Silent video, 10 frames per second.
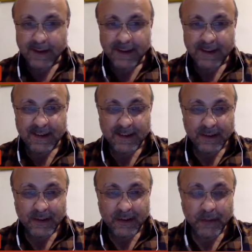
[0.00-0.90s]

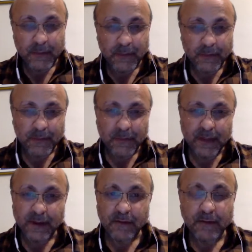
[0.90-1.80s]

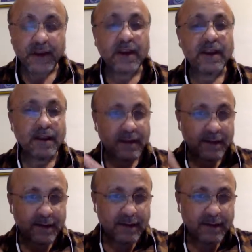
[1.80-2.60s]
a very